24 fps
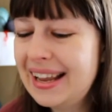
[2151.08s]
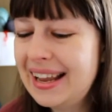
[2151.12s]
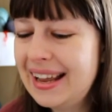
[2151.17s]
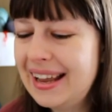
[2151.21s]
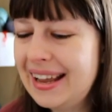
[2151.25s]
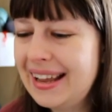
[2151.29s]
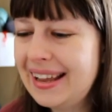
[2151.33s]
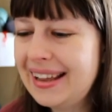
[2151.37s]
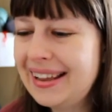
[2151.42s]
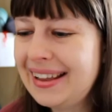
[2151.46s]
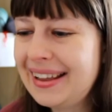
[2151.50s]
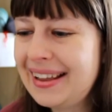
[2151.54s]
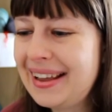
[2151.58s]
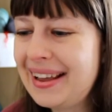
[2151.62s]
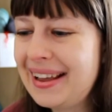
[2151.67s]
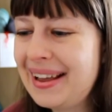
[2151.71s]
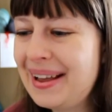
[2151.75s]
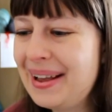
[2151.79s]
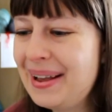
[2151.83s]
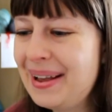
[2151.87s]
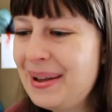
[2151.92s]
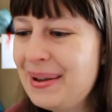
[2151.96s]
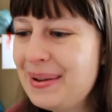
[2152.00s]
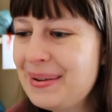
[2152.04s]

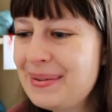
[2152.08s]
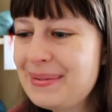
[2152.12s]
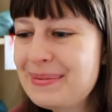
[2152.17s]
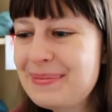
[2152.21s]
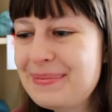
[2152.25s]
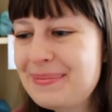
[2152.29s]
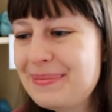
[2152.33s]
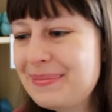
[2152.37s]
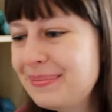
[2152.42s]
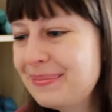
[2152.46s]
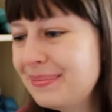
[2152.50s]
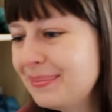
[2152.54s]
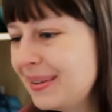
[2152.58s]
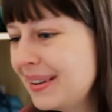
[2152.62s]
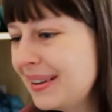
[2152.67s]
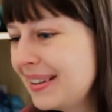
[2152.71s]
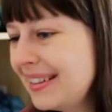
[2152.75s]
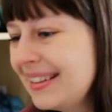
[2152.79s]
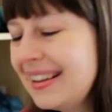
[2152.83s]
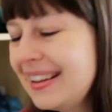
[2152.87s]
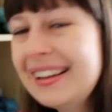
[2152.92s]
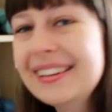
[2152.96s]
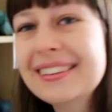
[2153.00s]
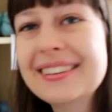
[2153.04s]

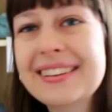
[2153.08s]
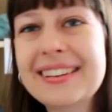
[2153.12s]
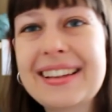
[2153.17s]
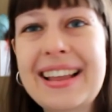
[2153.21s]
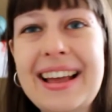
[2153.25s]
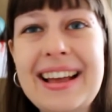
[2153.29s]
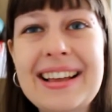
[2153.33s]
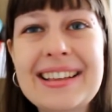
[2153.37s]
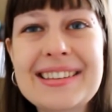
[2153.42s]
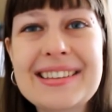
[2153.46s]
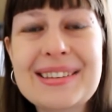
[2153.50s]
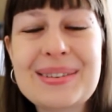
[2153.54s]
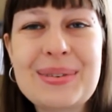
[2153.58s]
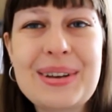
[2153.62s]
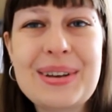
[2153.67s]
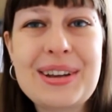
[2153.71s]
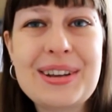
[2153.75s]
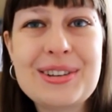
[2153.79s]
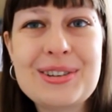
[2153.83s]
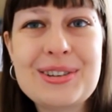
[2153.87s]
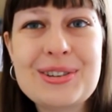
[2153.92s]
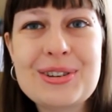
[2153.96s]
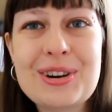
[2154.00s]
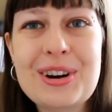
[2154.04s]
But nonetheless, we
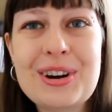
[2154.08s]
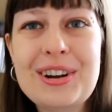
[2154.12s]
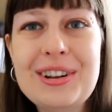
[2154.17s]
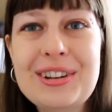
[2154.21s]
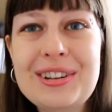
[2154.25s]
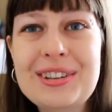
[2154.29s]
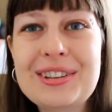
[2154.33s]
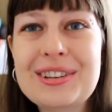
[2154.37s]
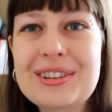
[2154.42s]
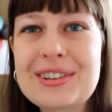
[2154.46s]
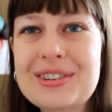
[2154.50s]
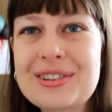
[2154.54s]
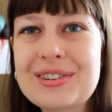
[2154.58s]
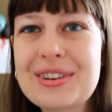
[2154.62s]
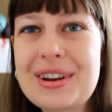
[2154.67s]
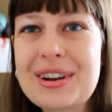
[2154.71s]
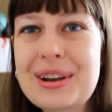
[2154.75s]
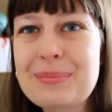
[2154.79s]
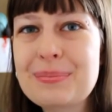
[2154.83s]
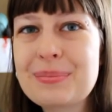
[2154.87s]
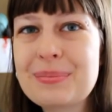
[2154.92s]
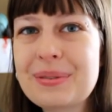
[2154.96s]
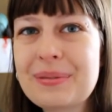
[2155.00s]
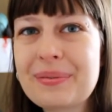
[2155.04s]
enjoyed the
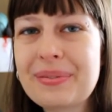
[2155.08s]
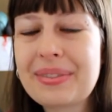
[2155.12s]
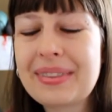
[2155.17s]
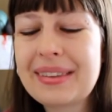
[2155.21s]
trip.